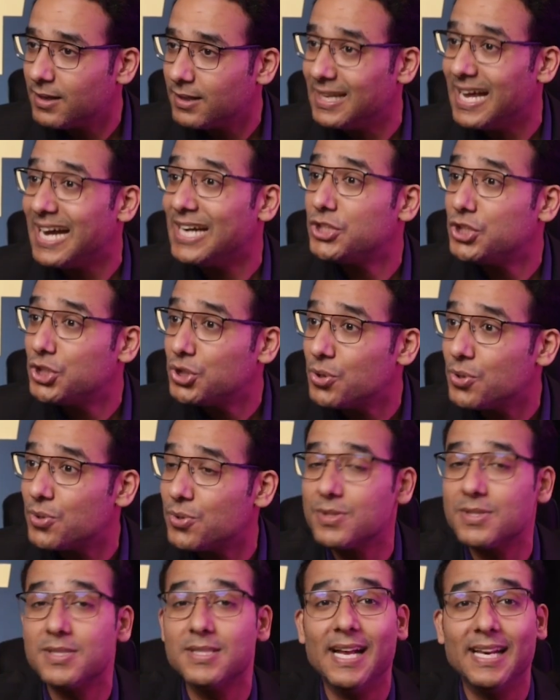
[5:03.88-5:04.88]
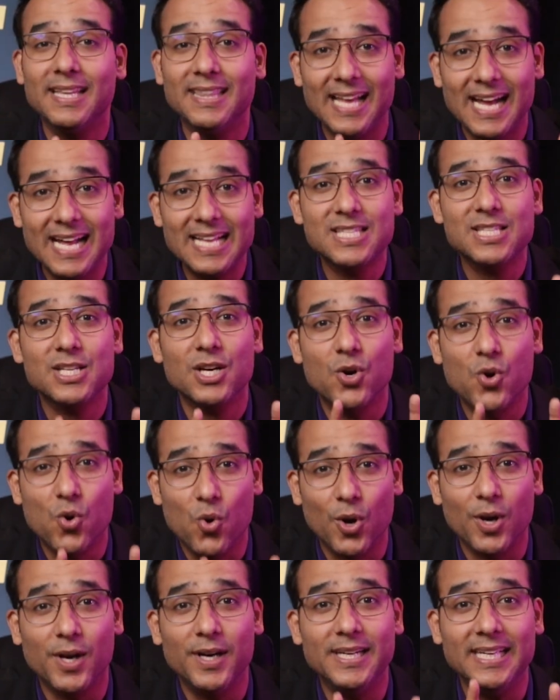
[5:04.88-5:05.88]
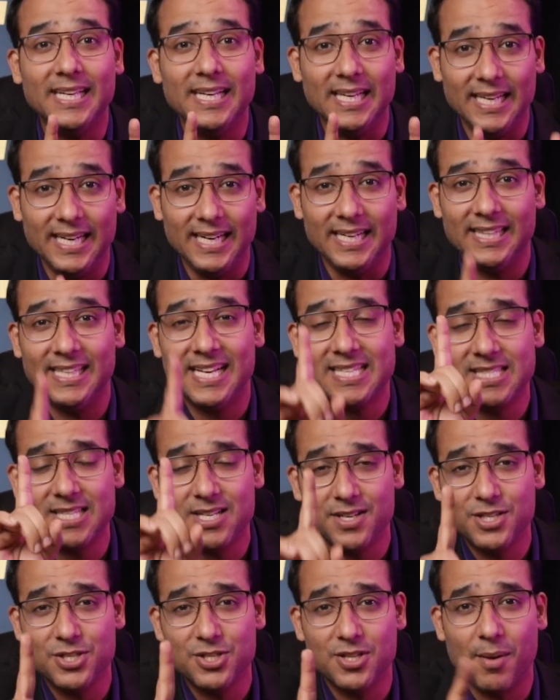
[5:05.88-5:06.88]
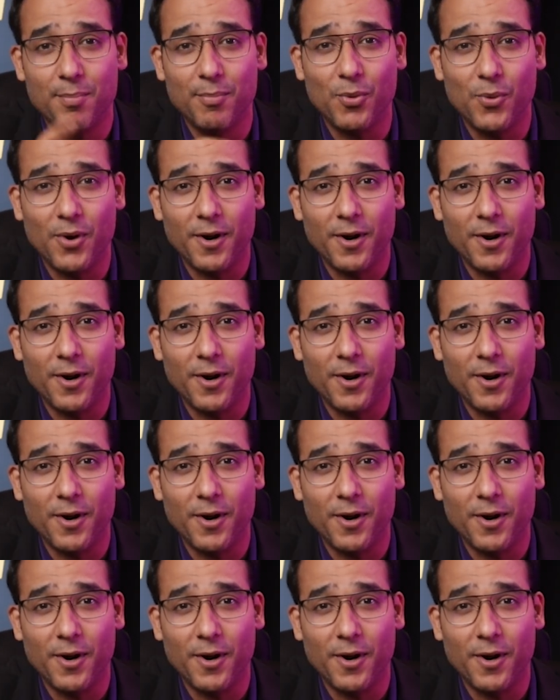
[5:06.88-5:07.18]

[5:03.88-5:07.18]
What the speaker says: that shows that that's a quality lead. That's the reason number